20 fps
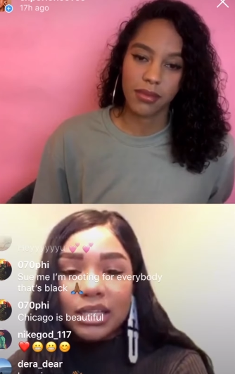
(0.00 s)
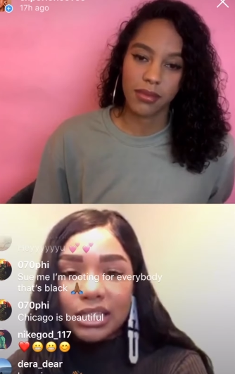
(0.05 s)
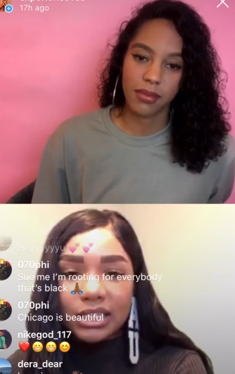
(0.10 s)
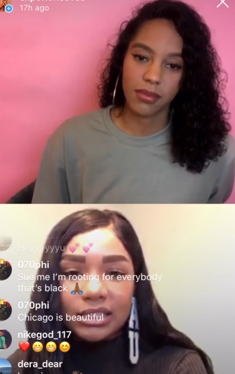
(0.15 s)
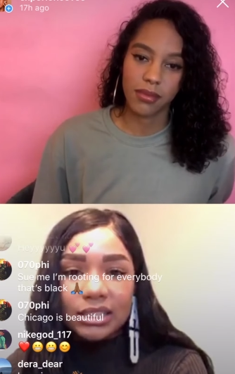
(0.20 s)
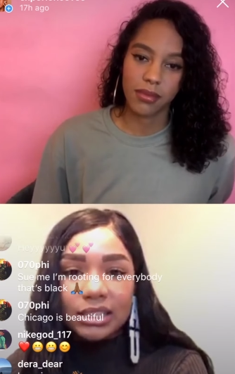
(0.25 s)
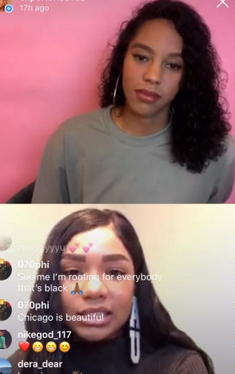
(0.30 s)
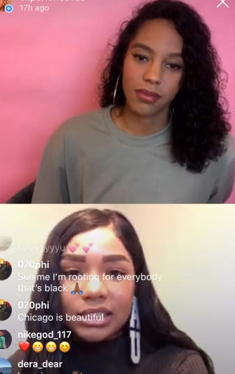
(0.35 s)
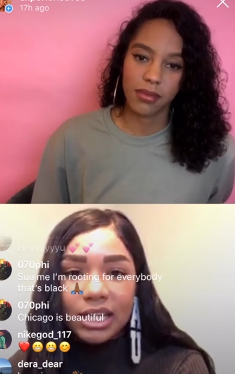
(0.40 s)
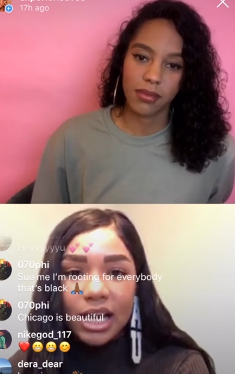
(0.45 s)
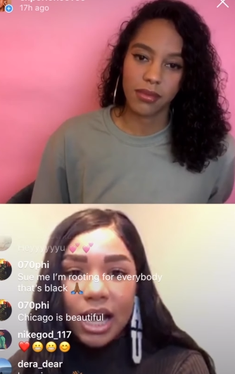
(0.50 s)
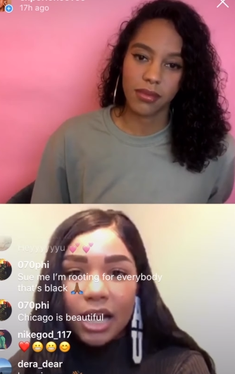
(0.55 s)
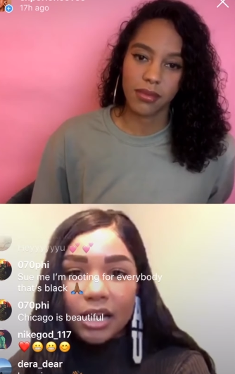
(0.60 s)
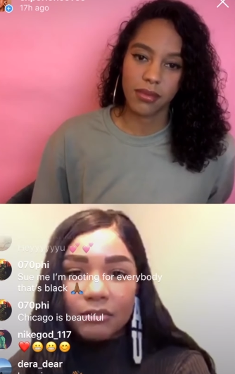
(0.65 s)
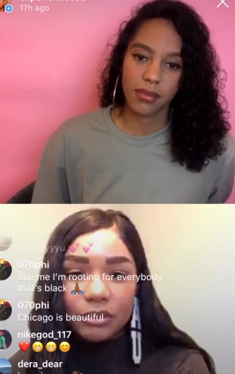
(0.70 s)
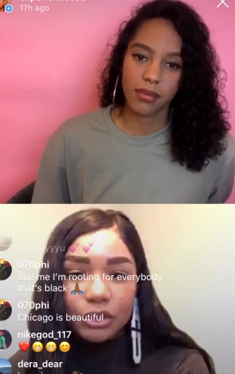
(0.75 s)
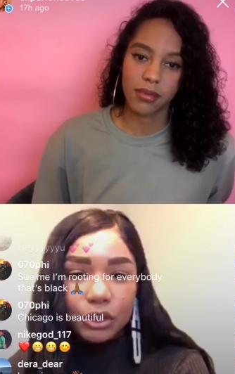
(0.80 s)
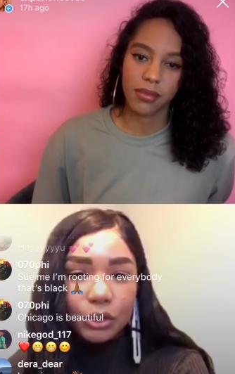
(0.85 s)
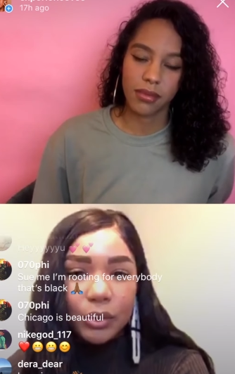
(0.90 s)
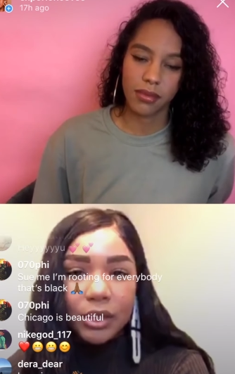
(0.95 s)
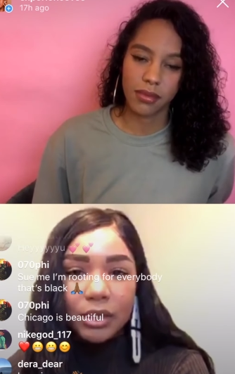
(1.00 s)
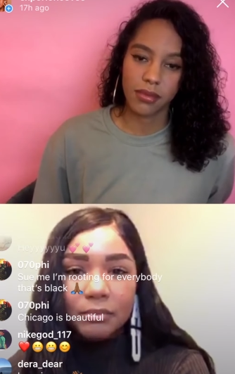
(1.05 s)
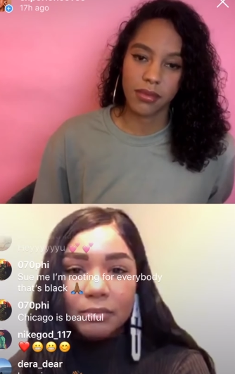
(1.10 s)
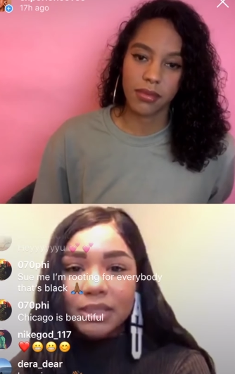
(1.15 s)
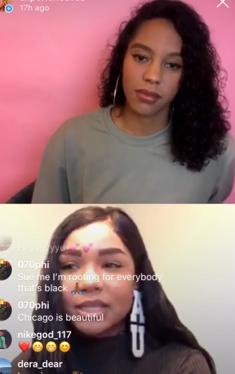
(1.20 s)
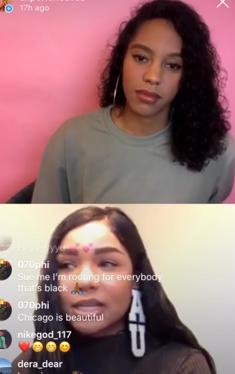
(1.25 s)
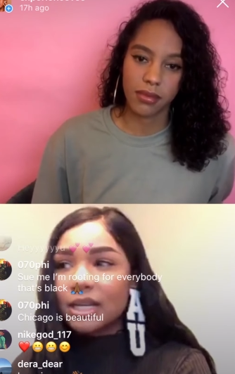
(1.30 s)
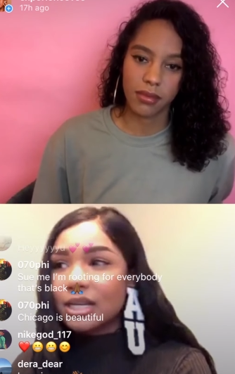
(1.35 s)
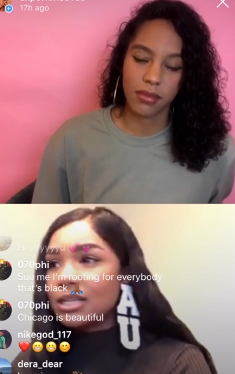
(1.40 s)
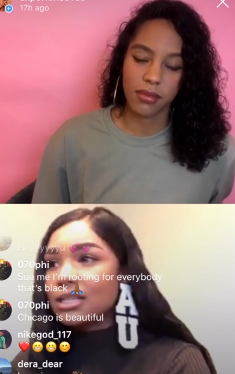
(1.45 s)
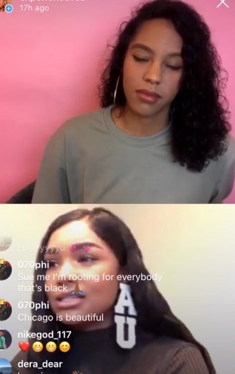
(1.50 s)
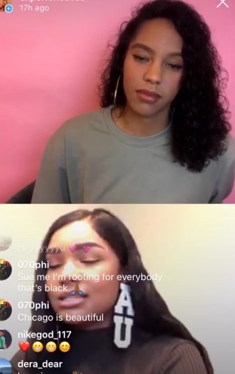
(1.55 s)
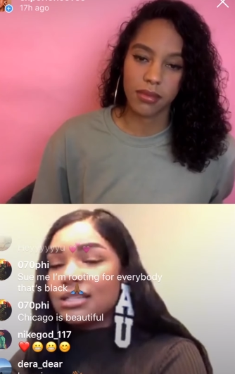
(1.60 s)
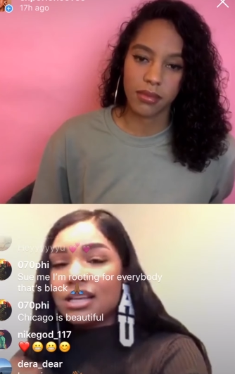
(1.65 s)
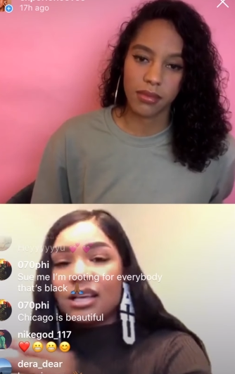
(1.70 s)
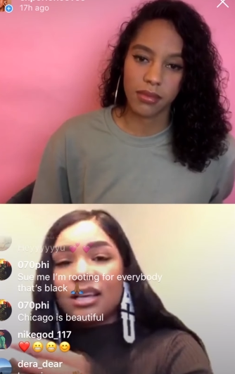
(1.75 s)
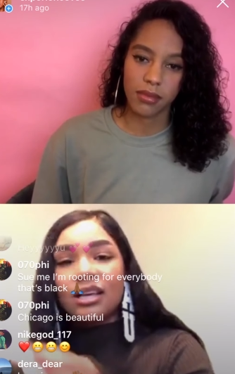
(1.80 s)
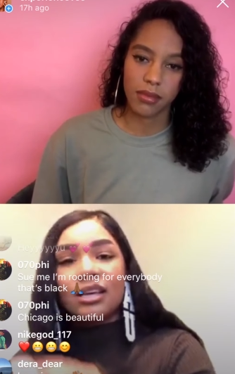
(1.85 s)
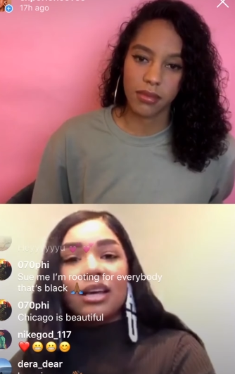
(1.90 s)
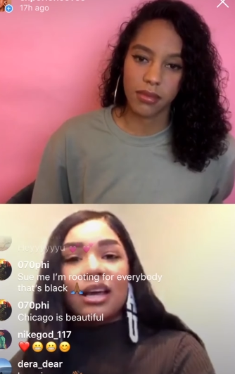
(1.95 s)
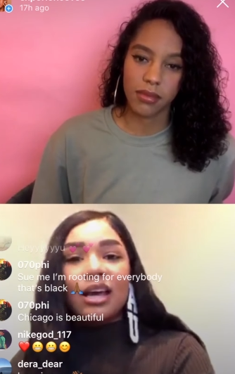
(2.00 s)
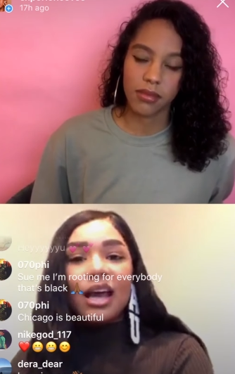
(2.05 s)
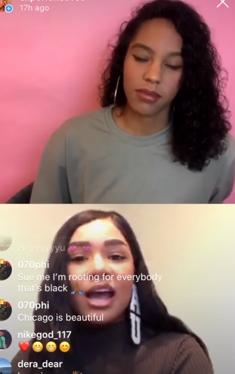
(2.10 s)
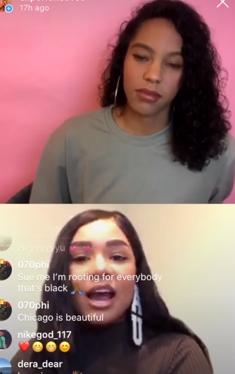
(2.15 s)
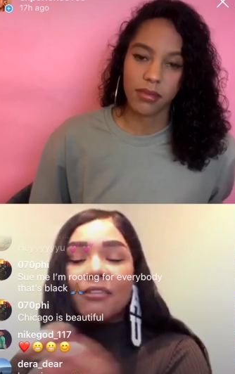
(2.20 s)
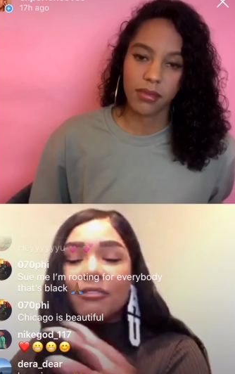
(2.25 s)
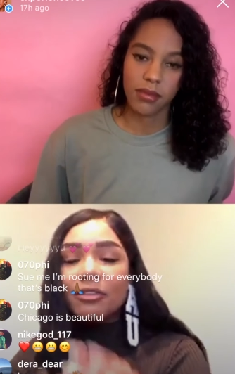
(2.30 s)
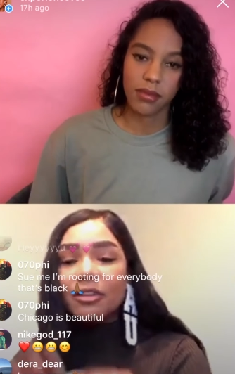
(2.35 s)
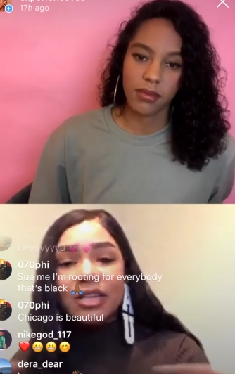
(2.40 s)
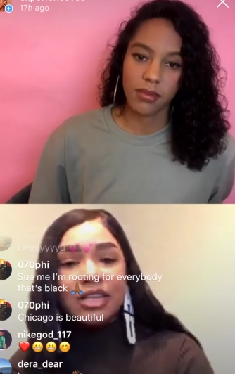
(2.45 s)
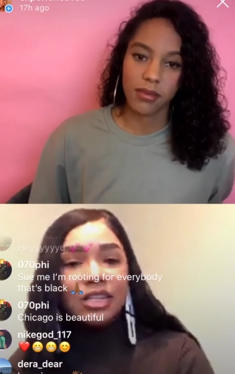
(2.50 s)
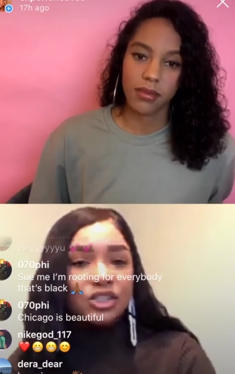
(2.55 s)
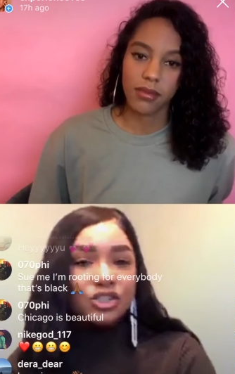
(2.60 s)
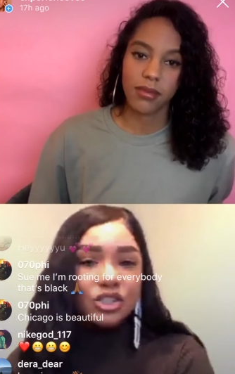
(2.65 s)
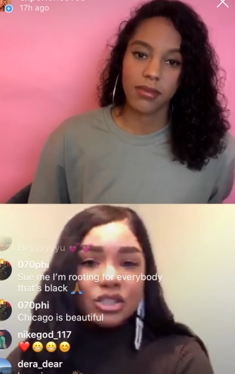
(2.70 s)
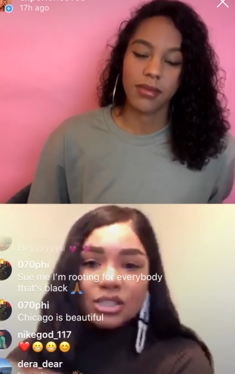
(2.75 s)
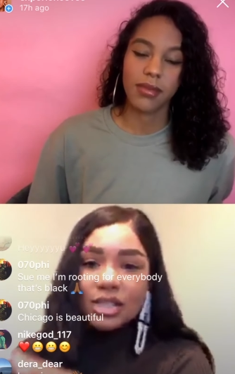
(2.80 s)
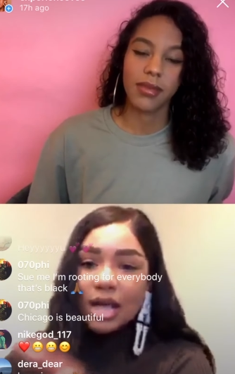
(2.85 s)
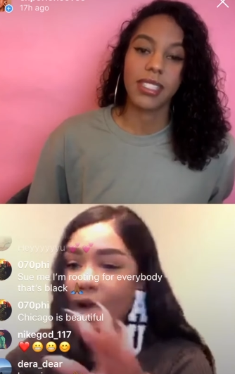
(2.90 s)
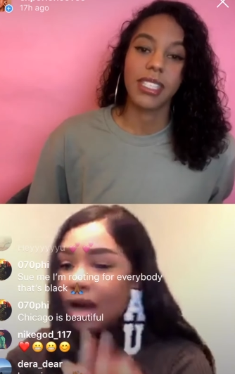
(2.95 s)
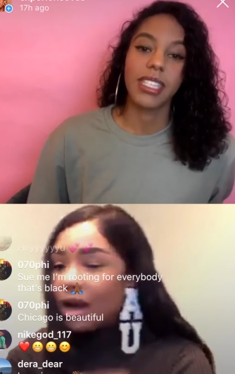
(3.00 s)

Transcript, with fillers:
Speaker 1: easily kind of do it because everything's just